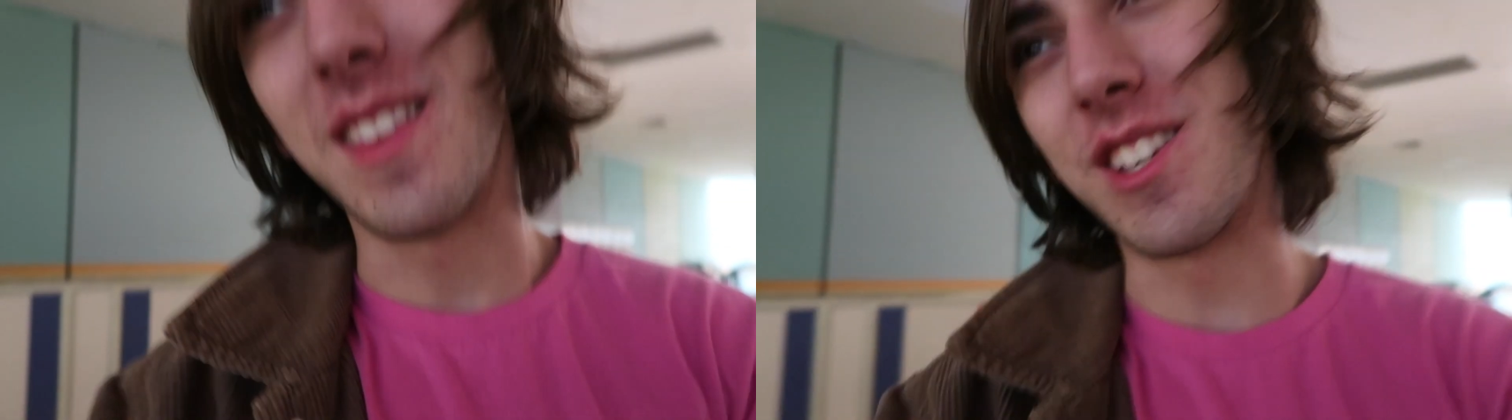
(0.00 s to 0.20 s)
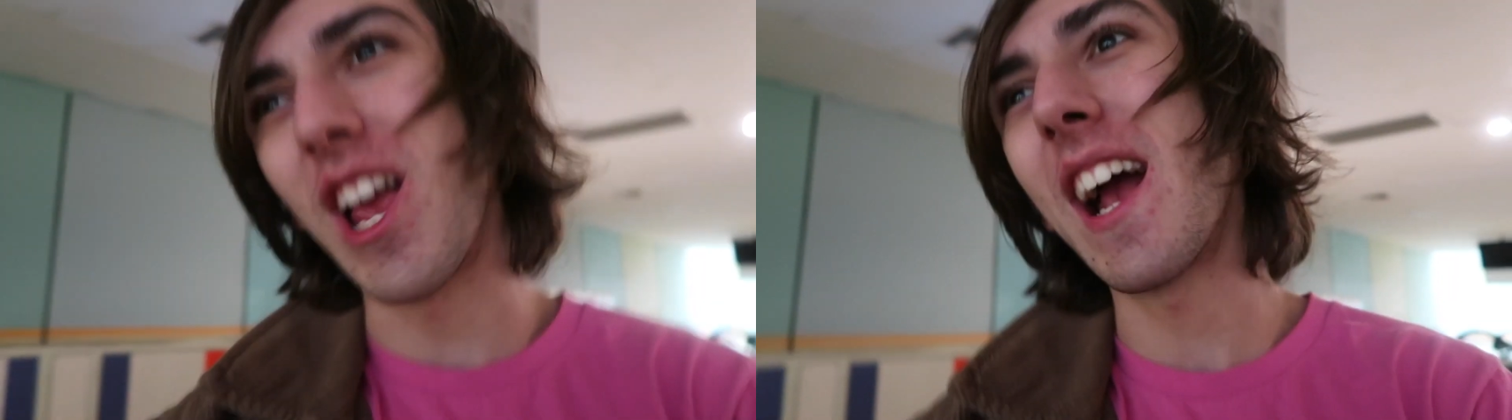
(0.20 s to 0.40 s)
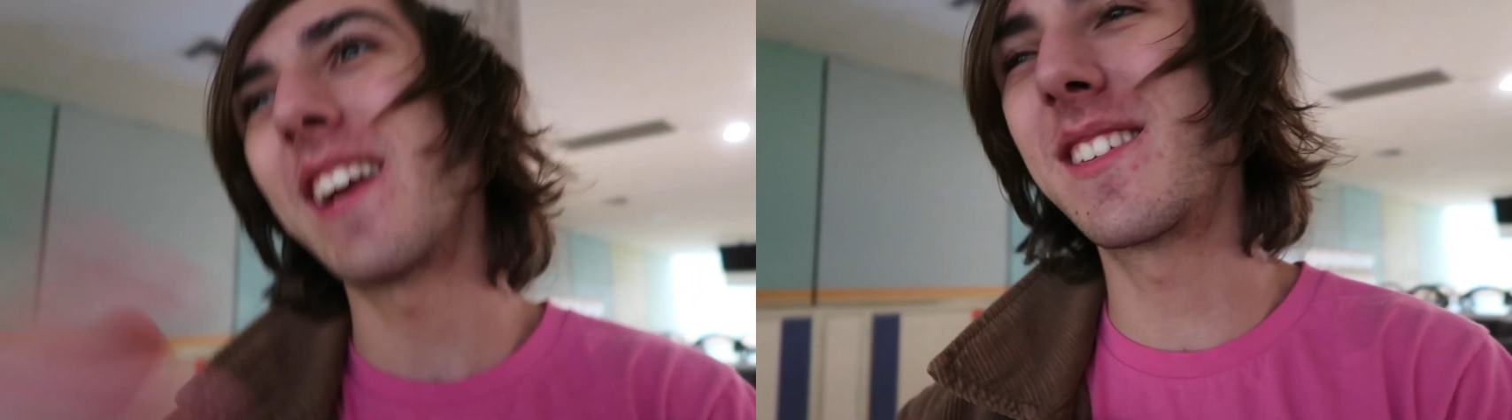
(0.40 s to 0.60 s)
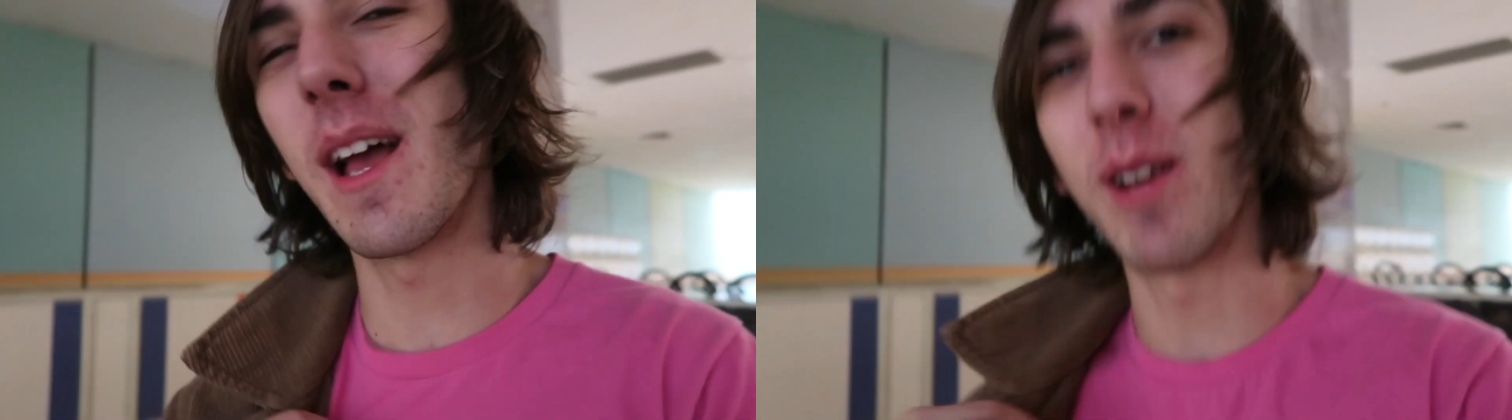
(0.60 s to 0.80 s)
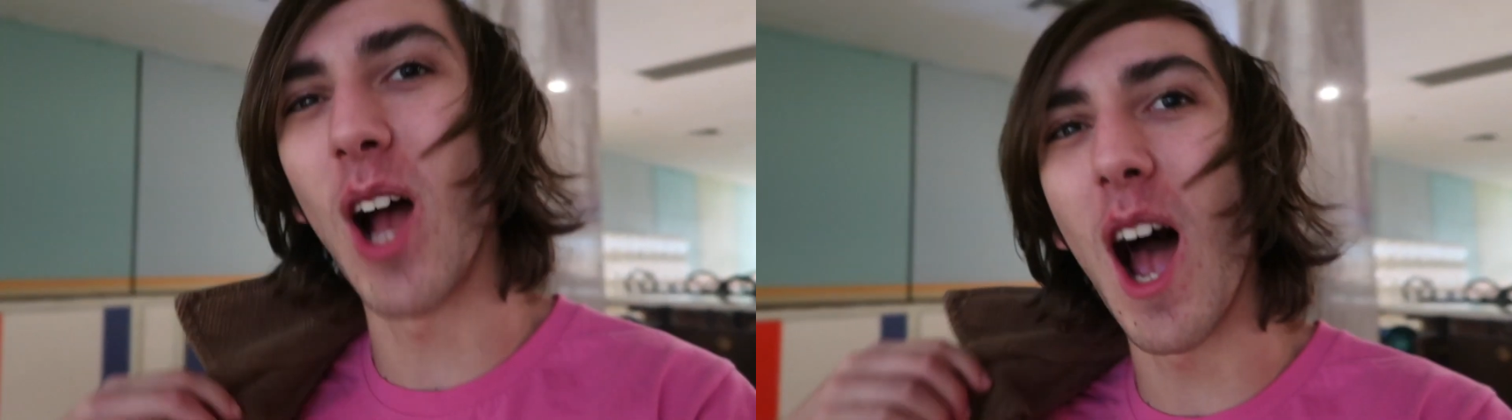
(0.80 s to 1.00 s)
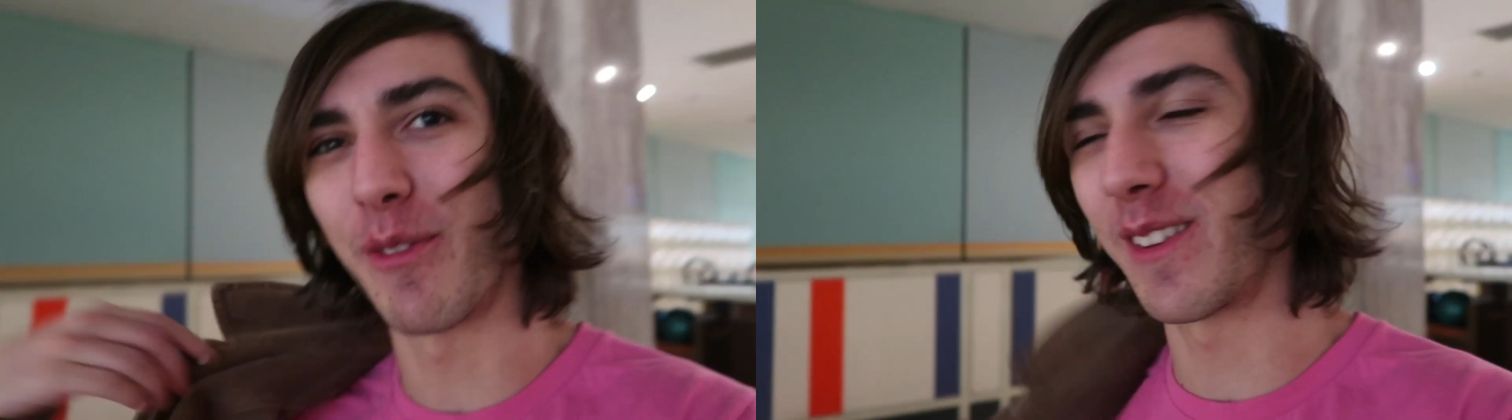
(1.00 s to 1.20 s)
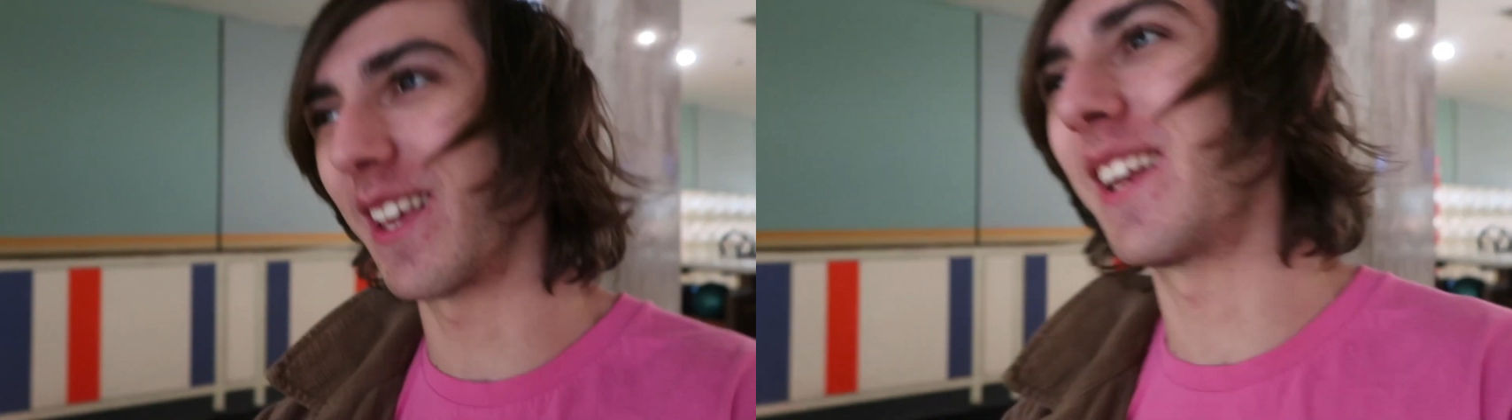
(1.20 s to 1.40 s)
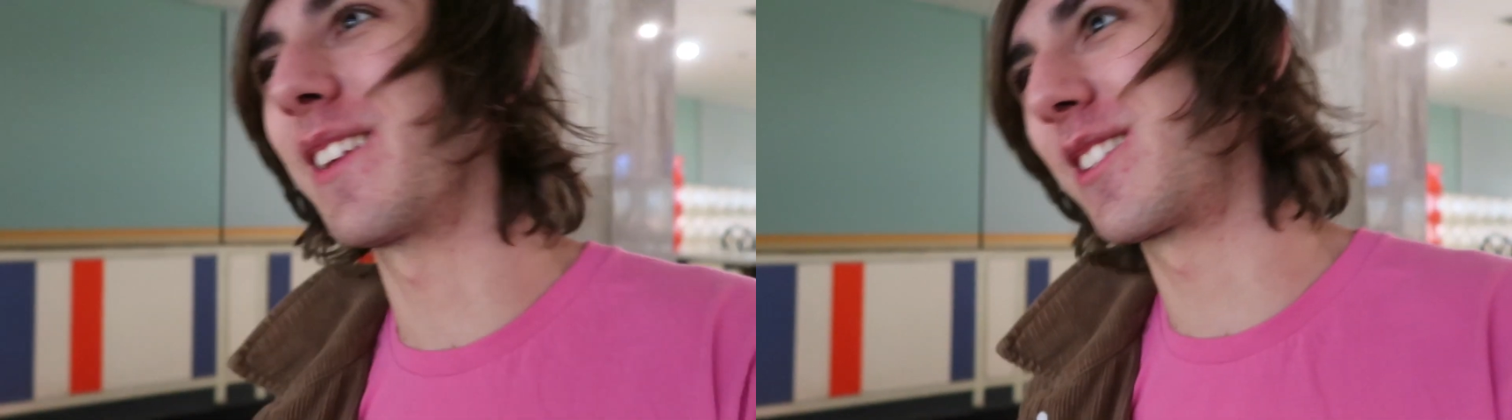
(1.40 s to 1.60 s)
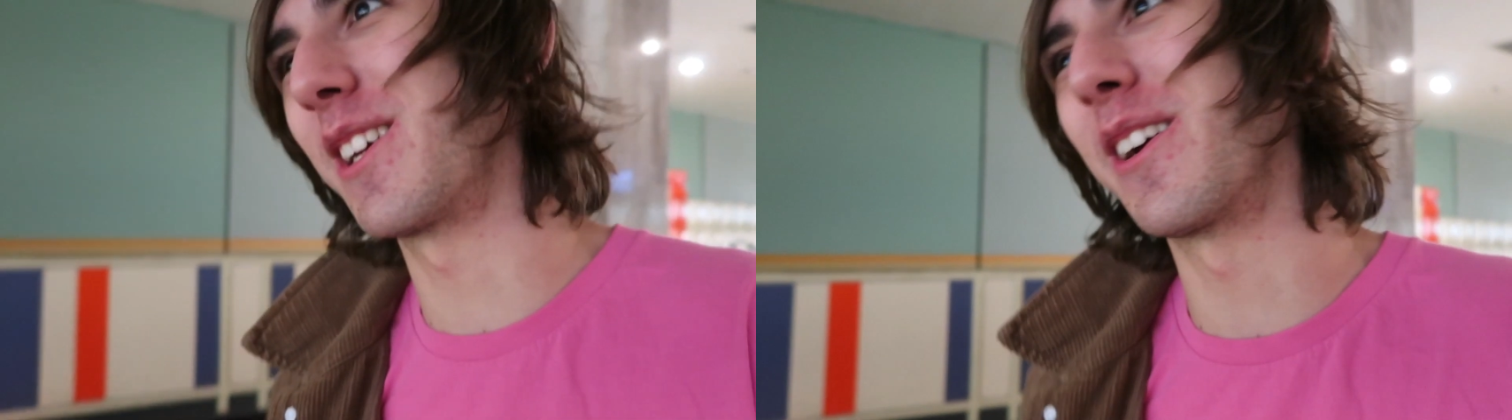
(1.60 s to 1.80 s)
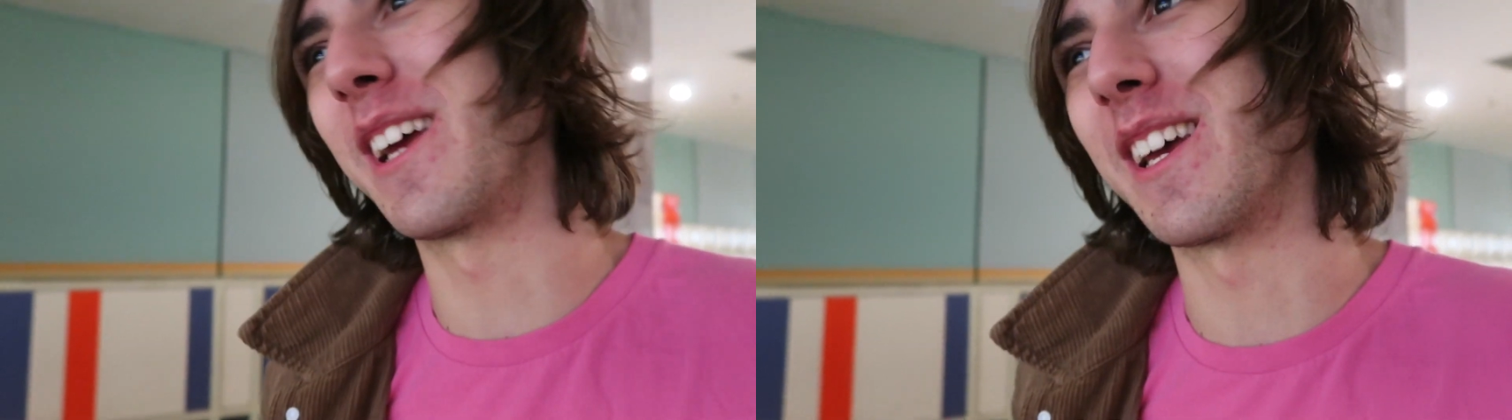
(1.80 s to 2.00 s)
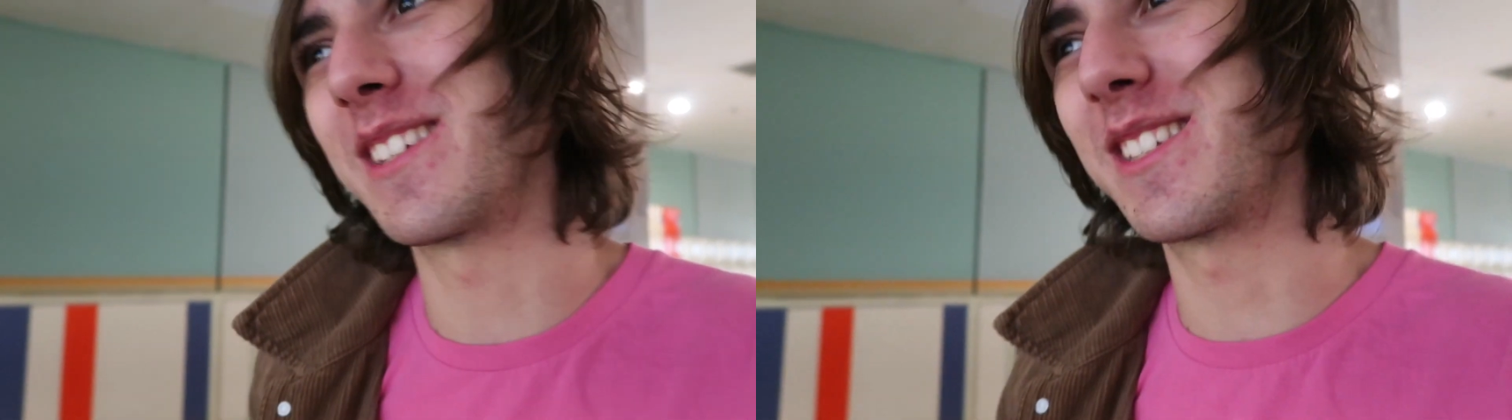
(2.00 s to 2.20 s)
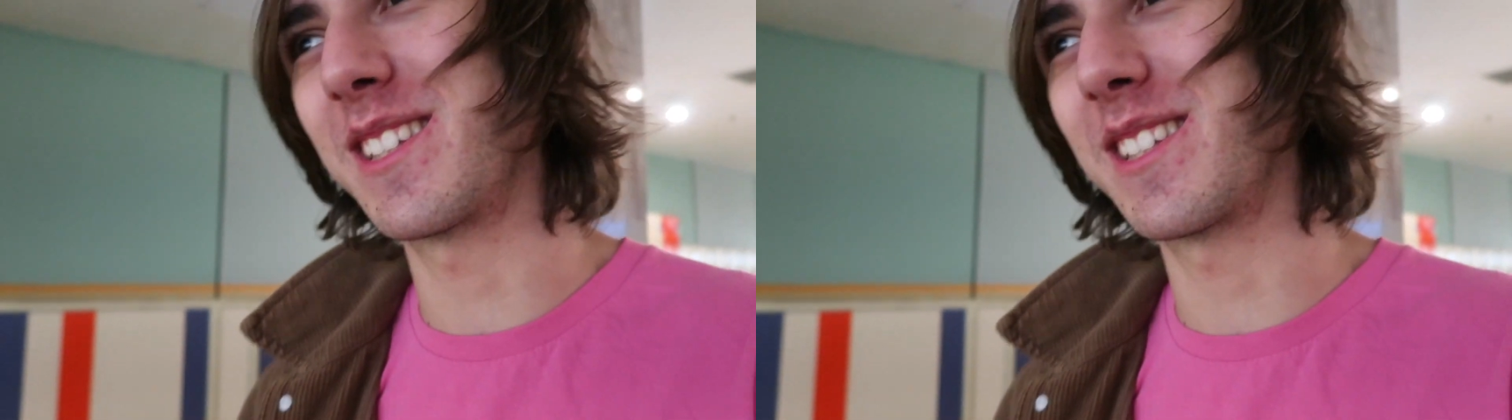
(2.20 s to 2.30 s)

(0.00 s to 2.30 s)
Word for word: The jacket's coming off, it's getting serious.